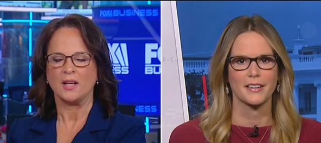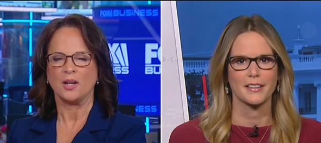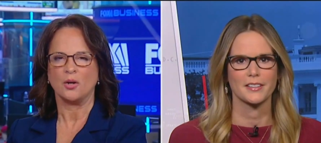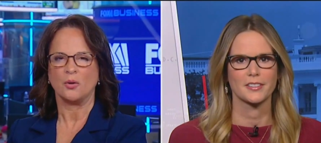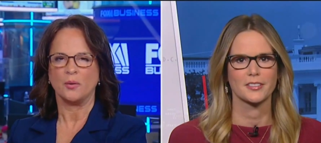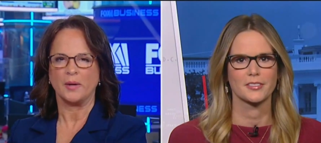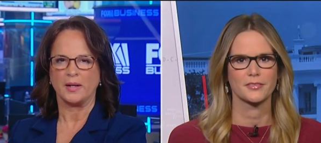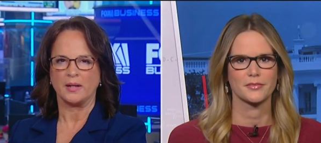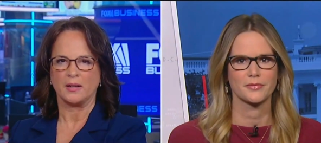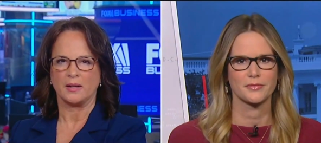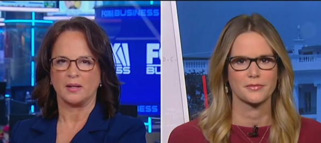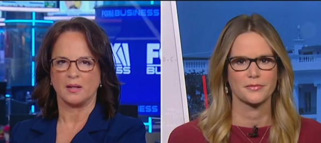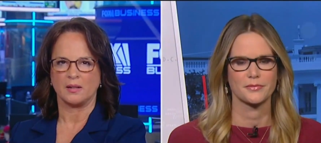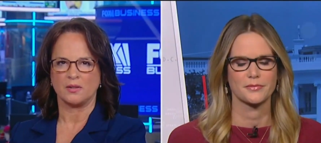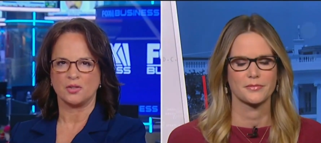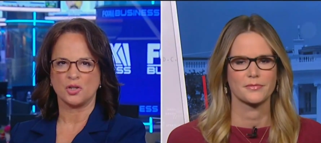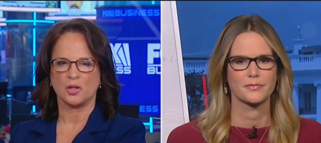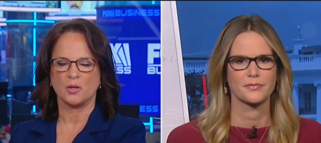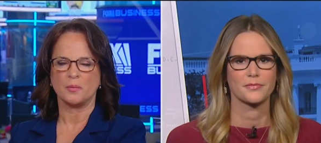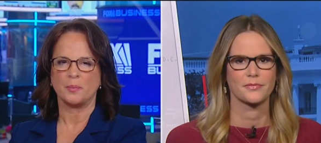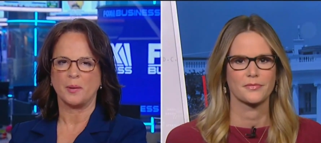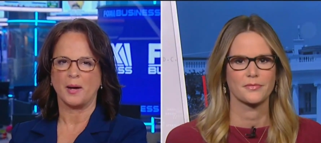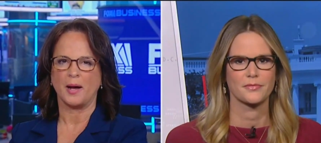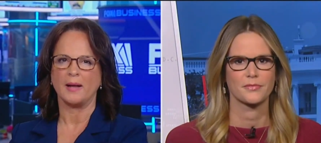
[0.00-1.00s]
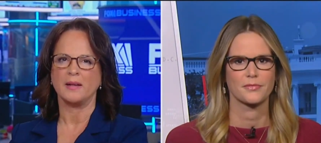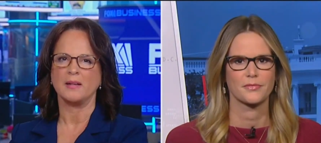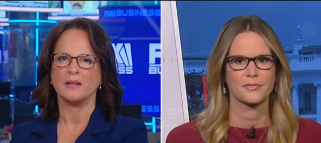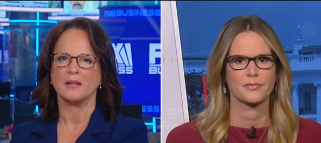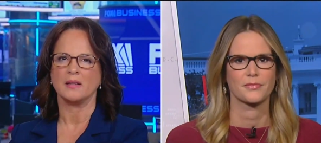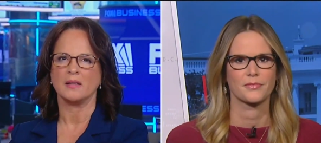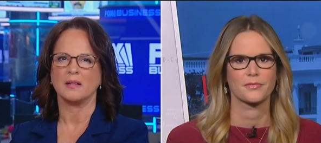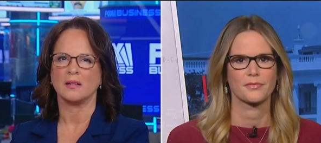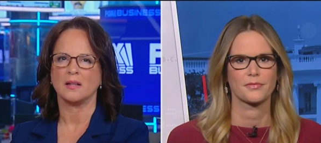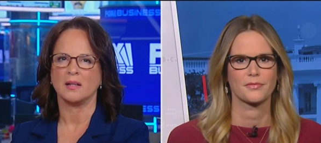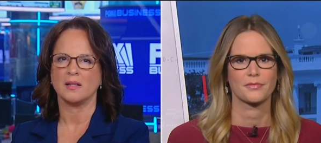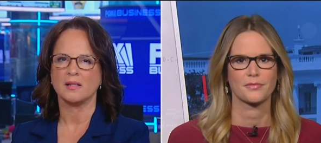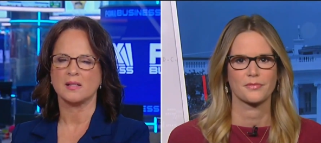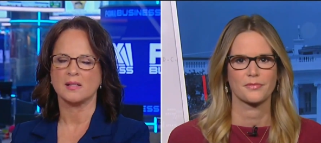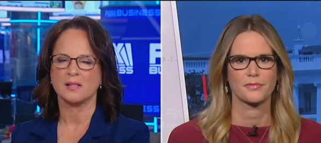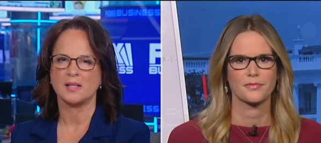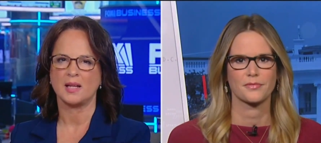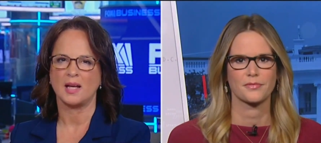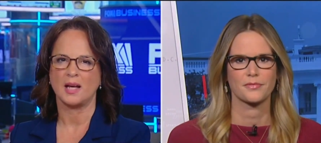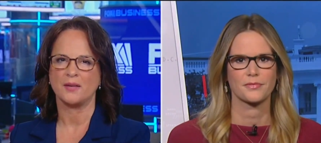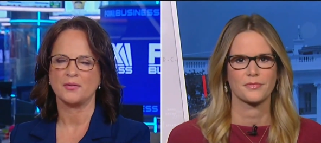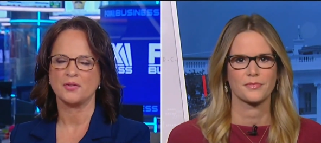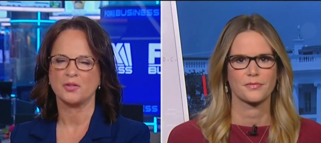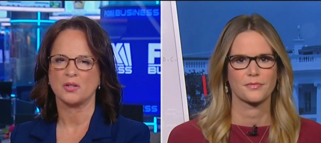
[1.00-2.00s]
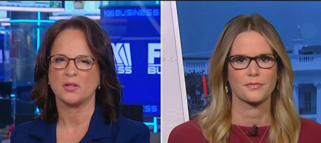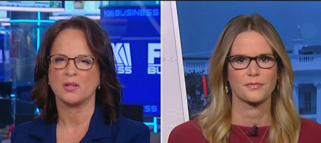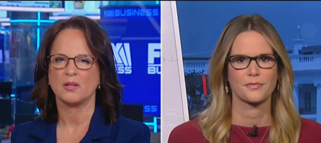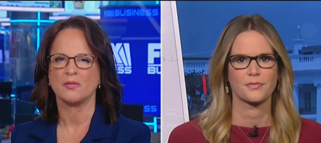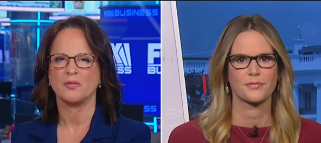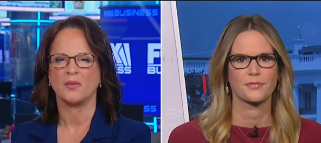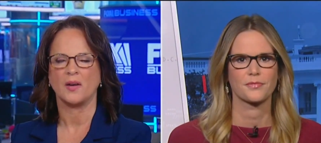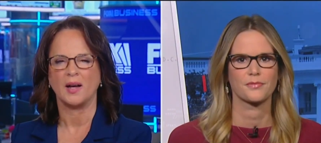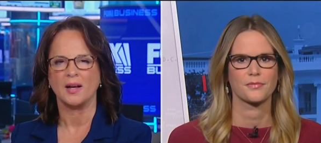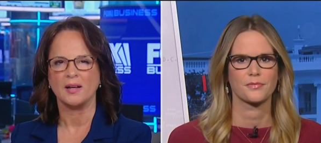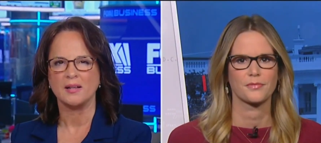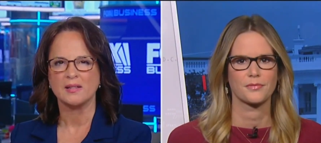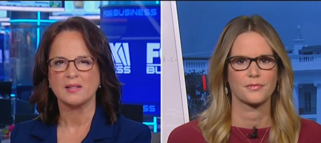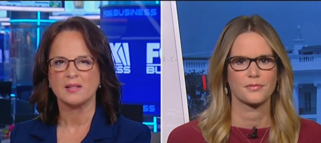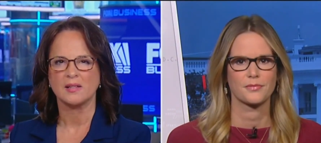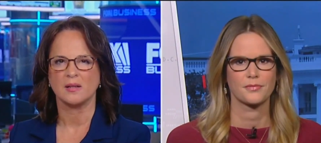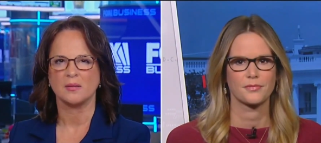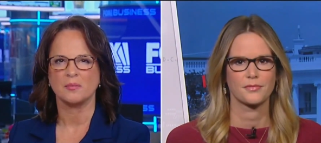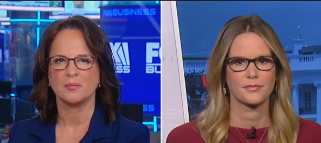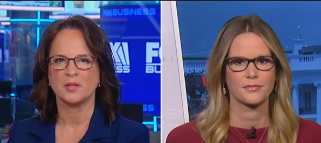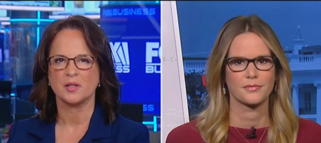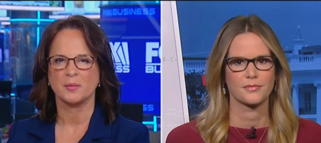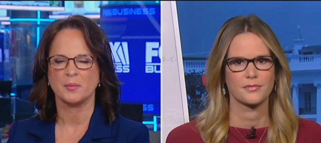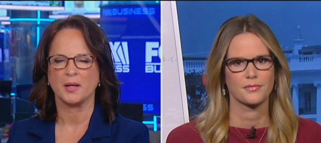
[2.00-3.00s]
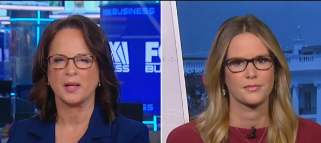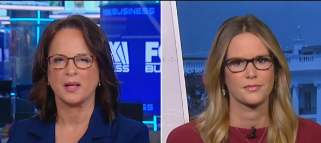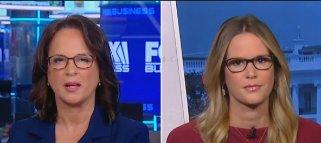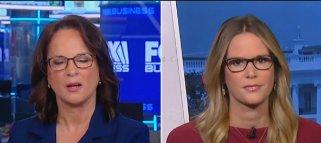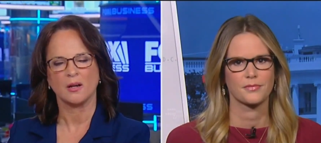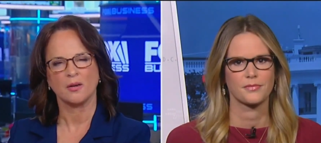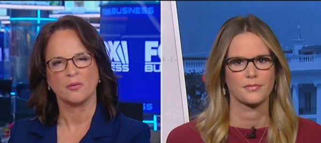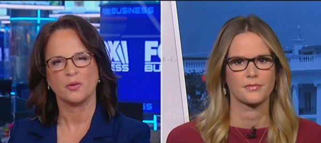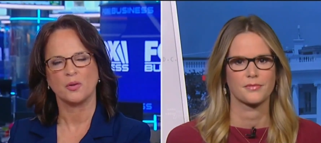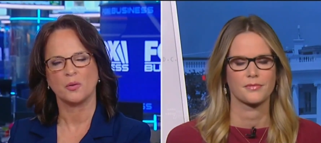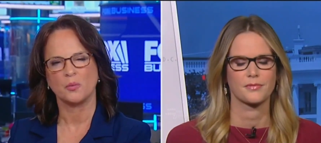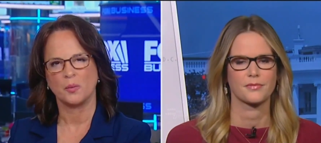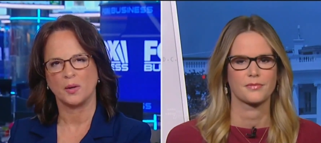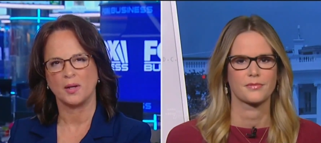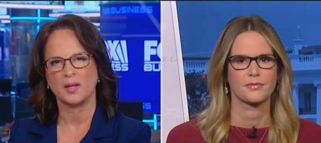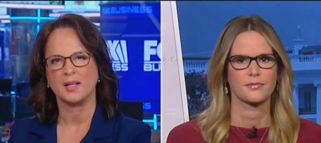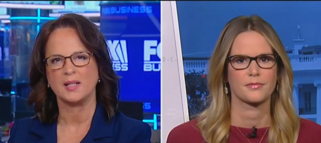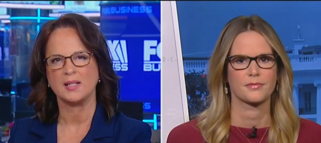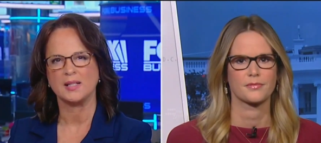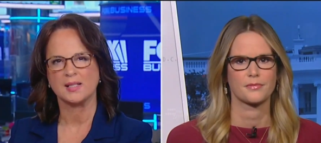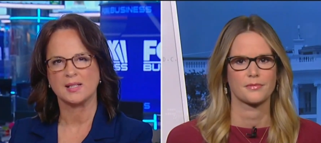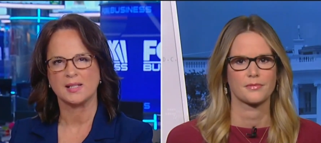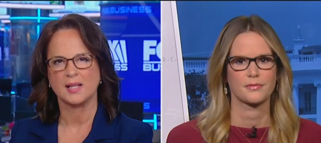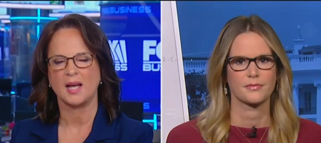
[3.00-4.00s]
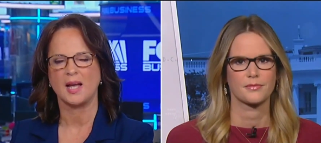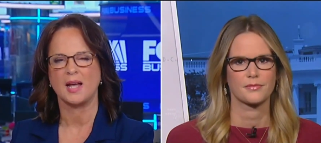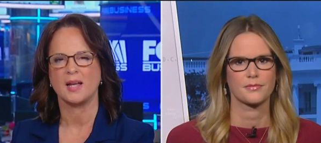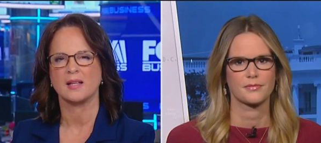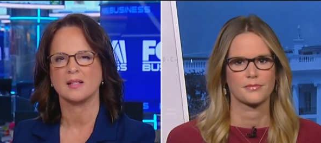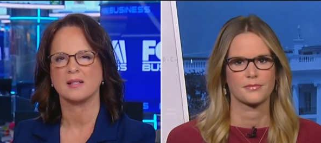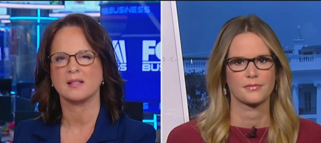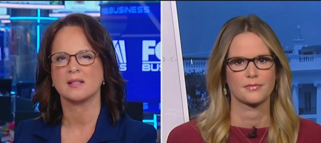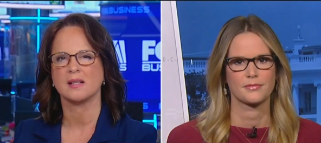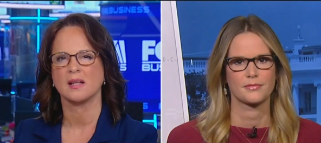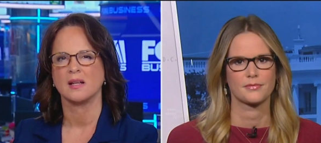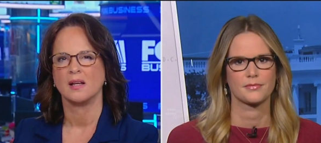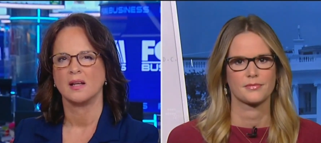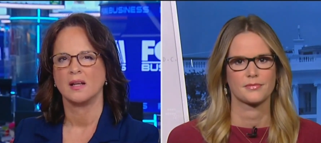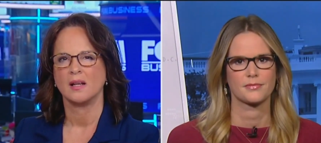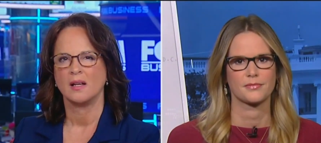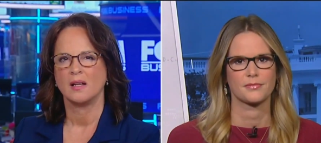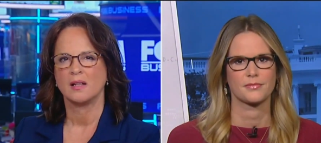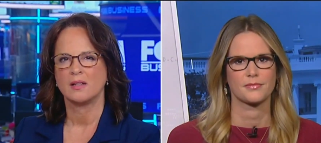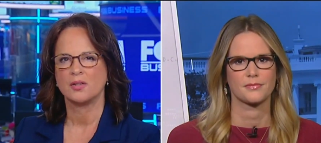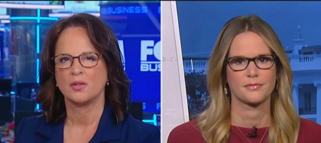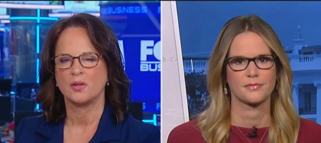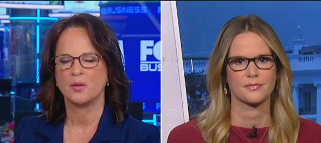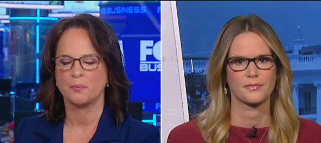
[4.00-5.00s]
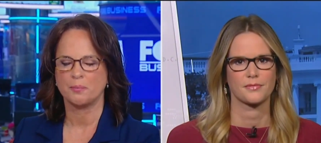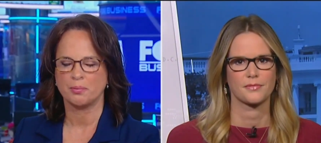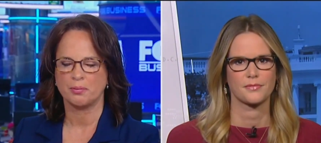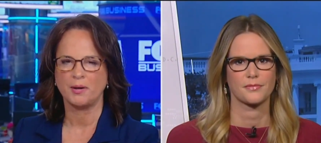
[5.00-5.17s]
Speaker 1: You know, and uh, Joe Biden, his staff should advise him to be careful what he says to the